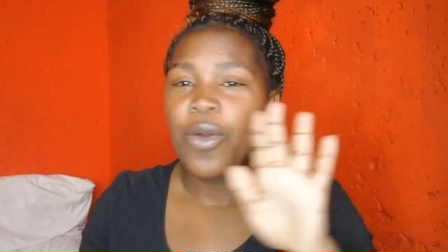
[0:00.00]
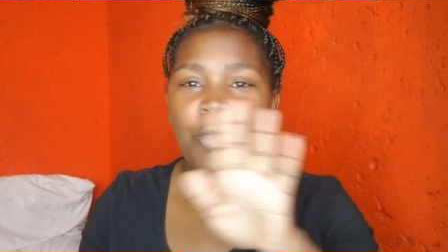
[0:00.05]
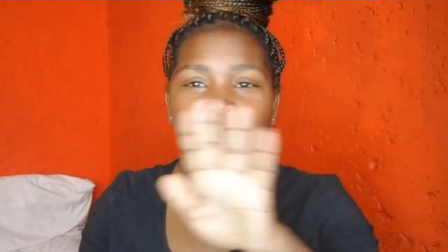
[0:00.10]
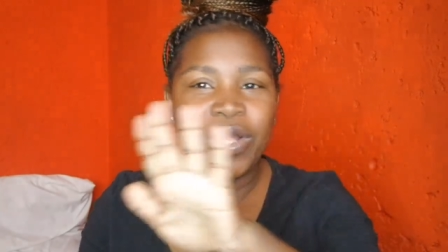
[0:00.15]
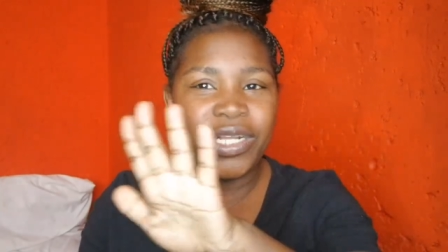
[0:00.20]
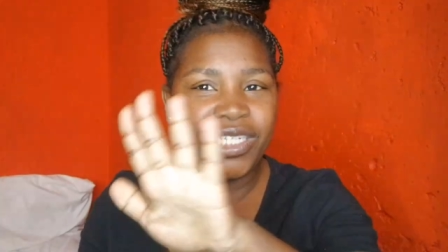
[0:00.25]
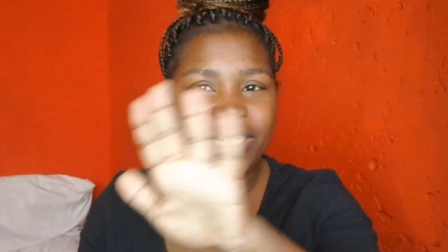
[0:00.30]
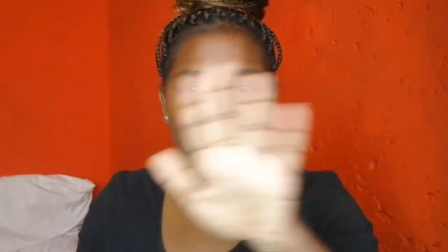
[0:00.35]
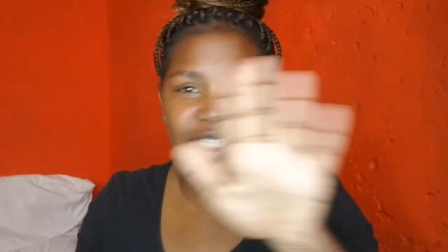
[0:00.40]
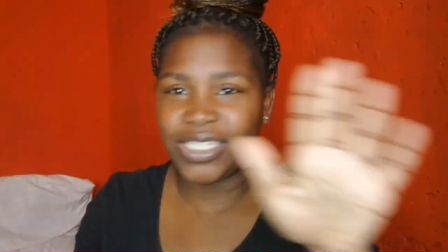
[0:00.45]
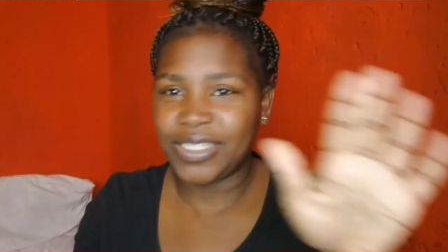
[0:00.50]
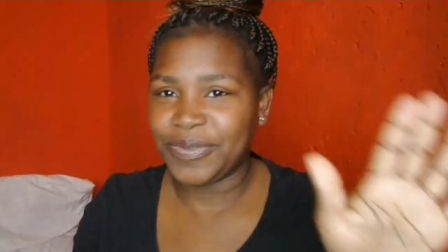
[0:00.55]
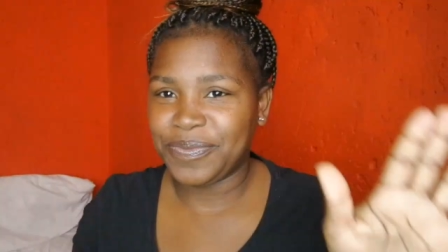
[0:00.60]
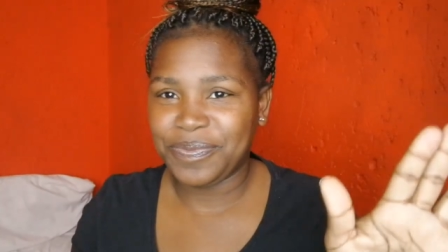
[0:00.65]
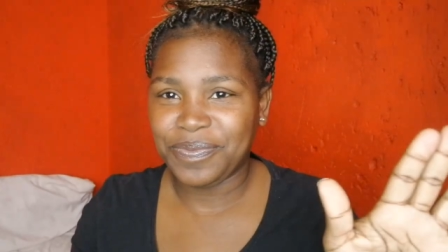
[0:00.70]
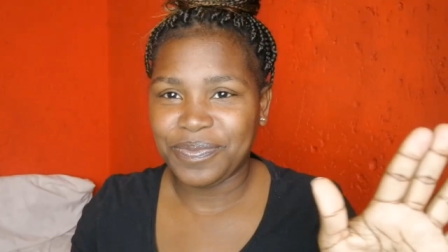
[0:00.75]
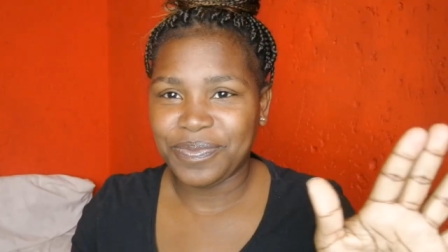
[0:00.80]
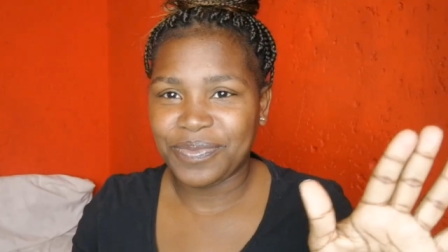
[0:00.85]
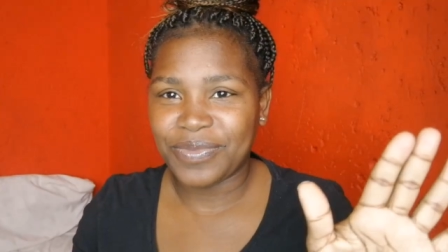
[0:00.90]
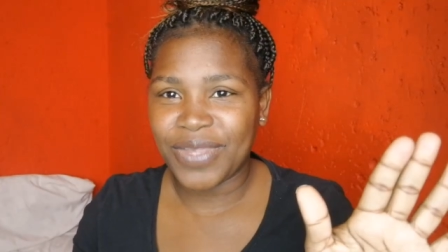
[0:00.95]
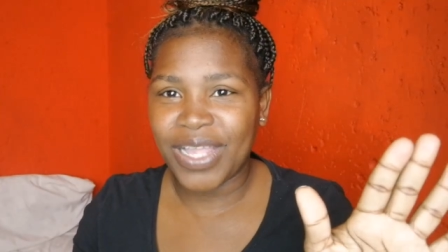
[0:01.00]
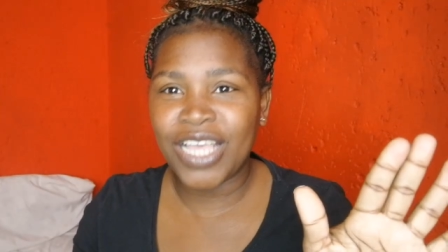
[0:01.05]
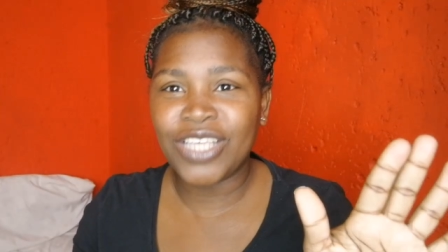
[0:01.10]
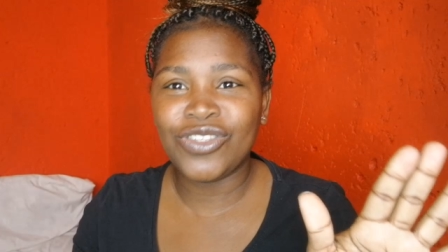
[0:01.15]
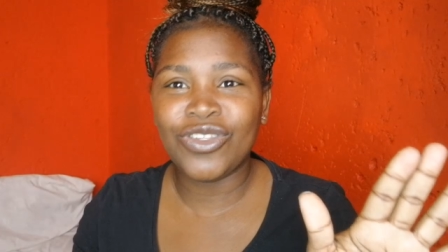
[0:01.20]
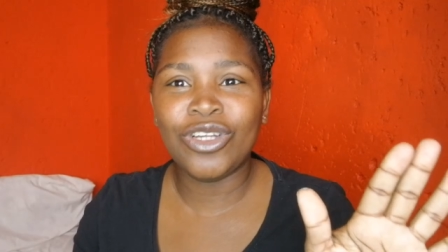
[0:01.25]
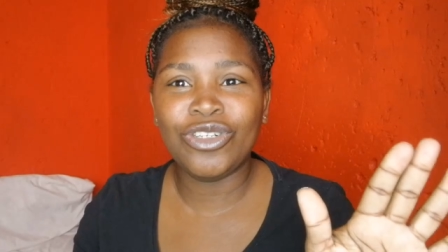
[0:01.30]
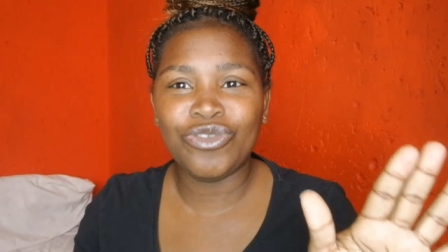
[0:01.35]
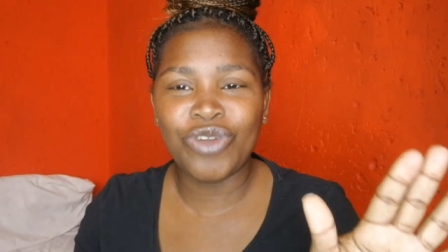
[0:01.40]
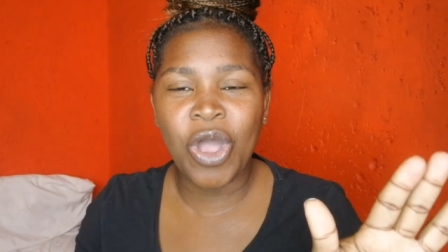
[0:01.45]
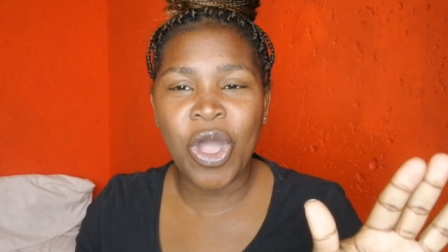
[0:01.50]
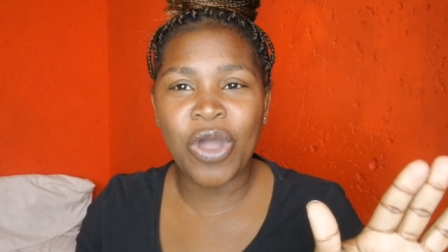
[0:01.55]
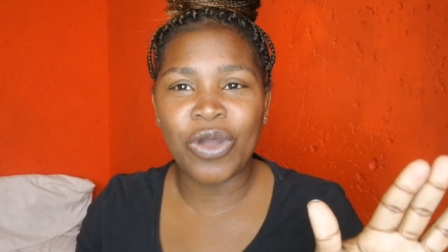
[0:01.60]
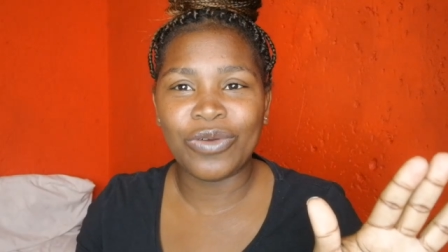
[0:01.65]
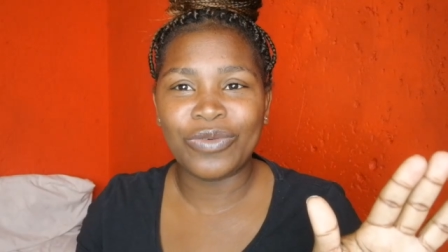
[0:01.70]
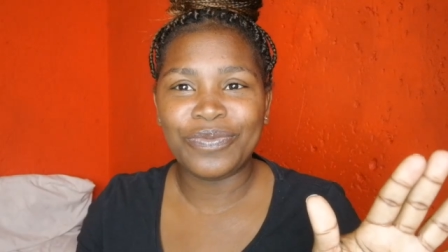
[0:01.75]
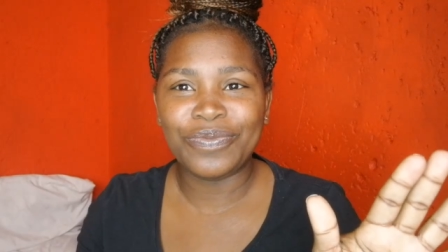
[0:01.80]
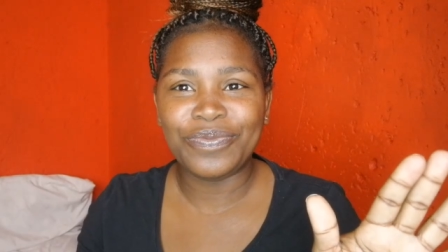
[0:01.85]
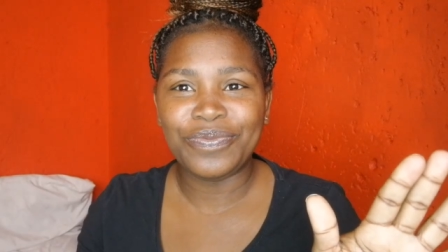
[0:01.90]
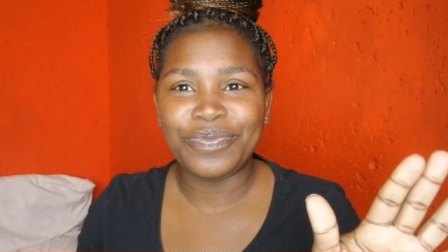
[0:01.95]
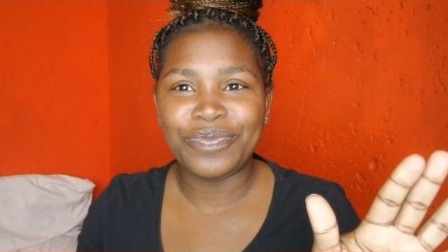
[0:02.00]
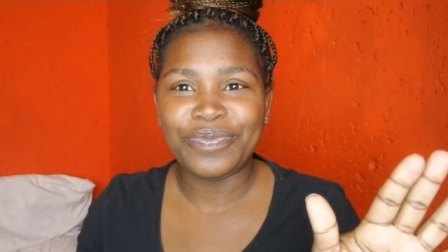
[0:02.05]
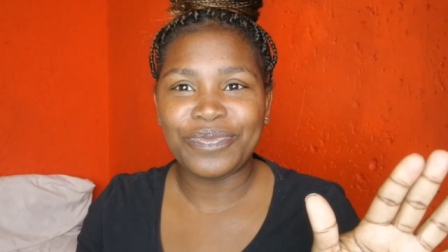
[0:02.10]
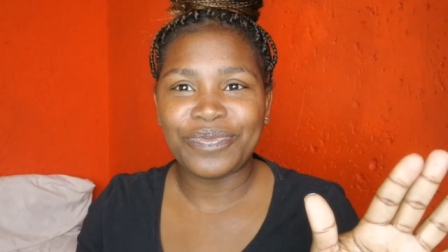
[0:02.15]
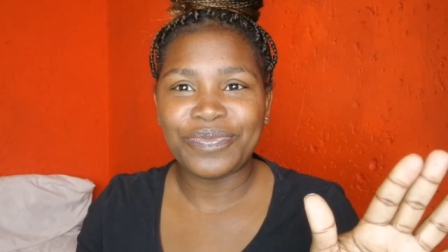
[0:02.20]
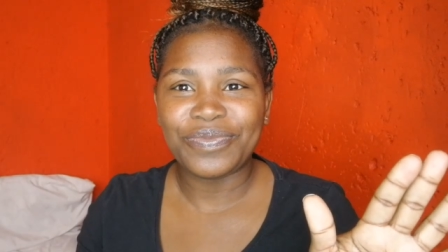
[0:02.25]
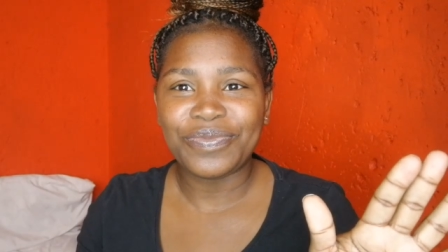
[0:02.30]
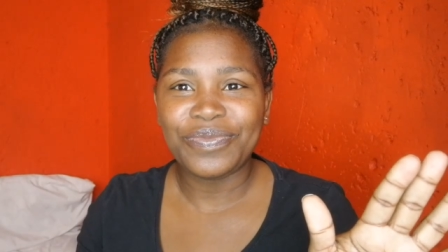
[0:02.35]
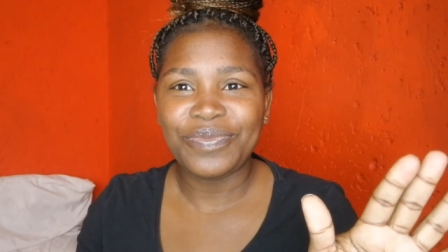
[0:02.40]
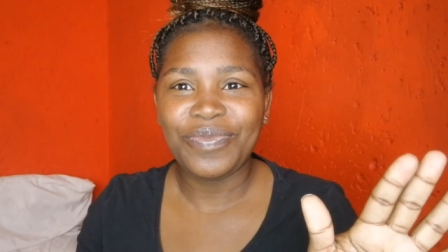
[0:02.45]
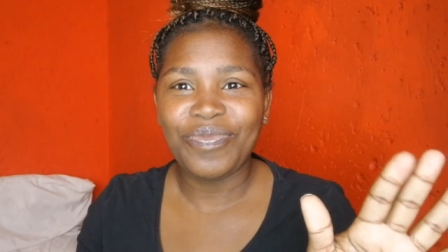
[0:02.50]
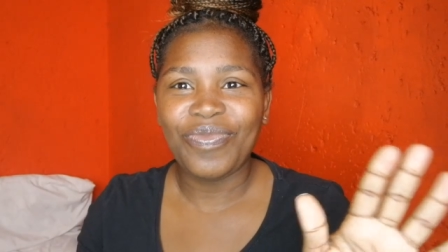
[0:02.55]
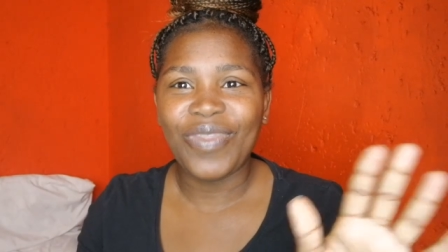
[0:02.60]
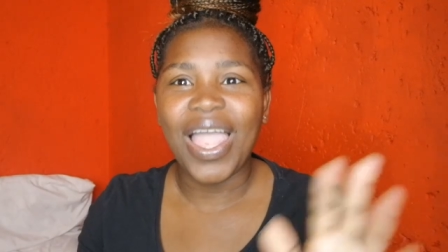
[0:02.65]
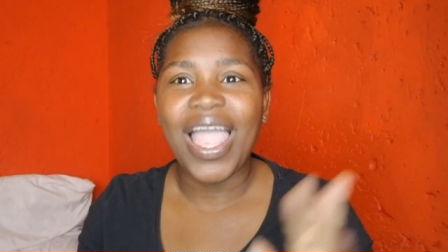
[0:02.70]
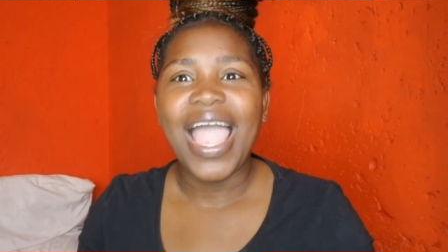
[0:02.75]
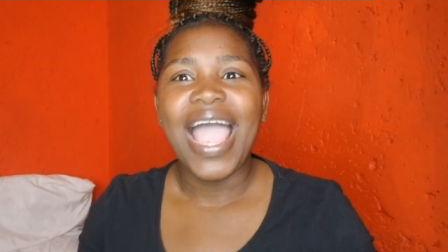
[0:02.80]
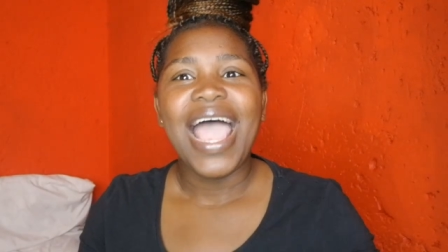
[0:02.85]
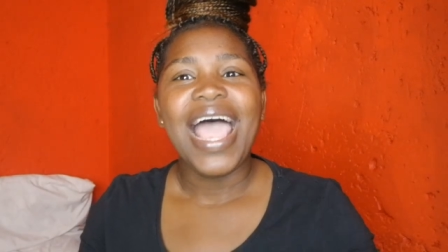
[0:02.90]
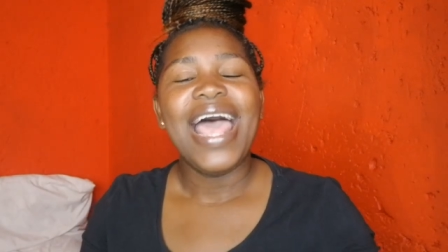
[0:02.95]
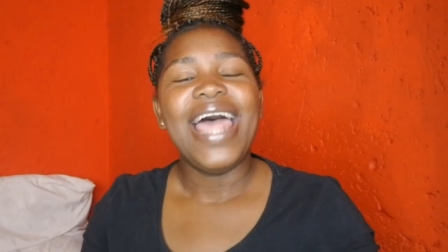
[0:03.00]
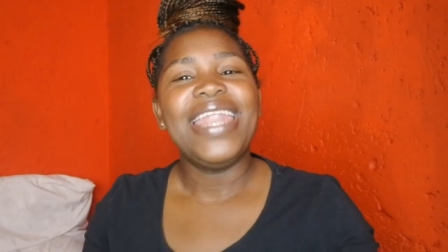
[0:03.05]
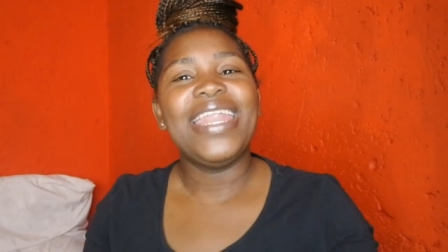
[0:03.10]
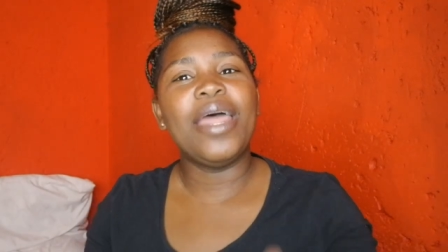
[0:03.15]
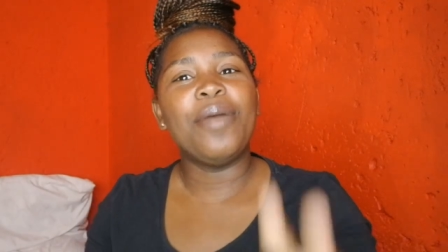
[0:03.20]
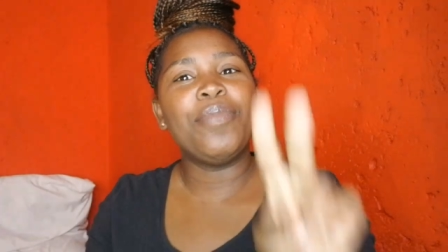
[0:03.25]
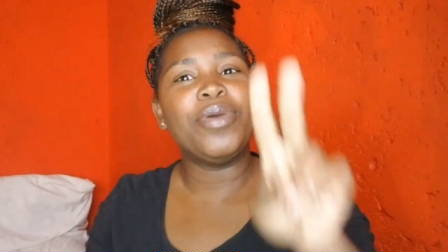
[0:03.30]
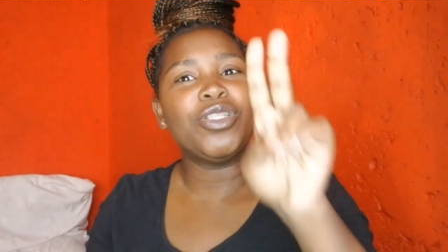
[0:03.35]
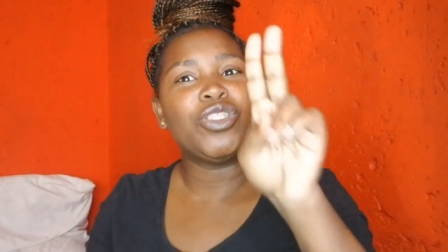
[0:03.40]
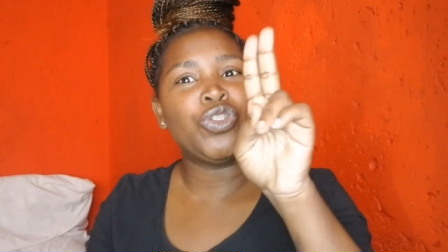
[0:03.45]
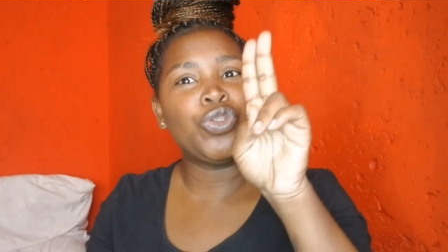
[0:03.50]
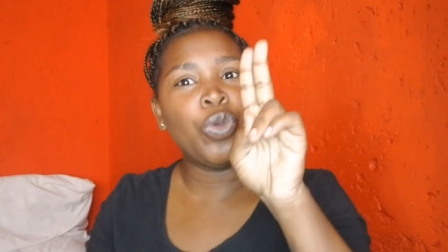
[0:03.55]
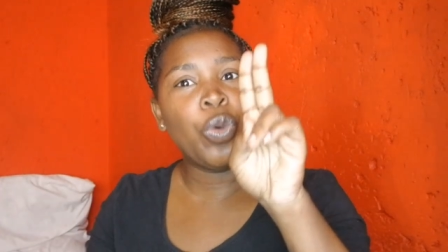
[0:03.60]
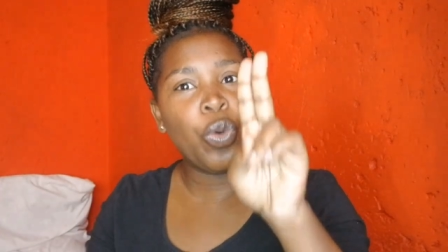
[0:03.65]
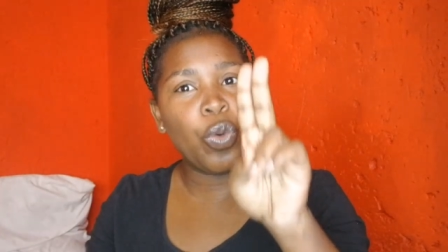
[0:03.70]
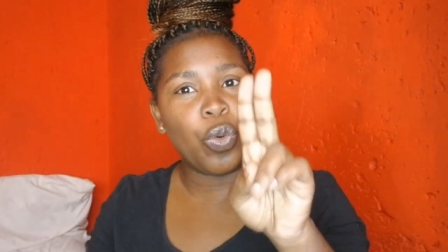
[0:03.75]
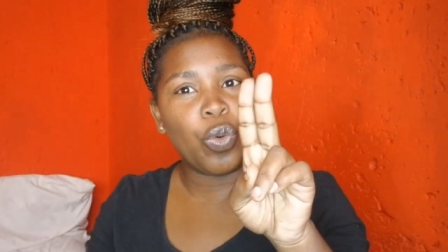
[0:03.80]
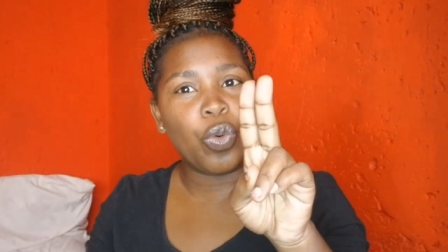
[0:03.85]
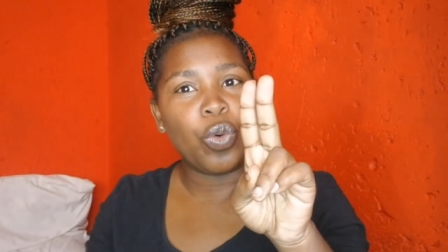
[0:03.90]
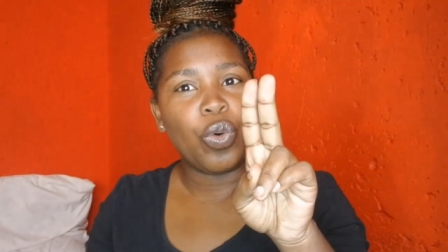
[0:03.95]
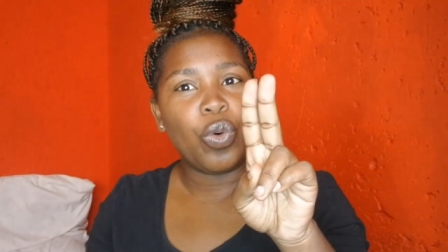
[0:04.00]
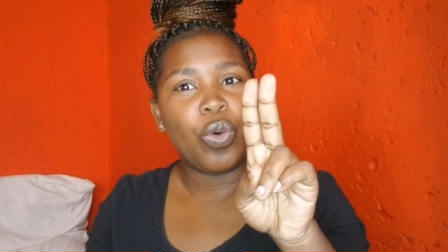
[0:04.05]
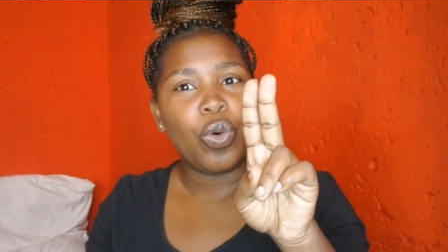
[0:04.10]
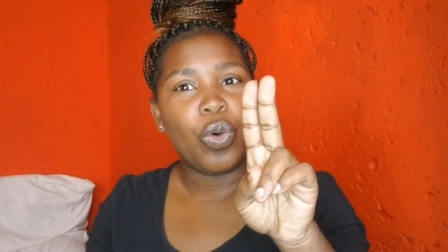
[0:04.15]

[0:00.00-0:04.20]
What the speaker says: which is not wrong. Number two,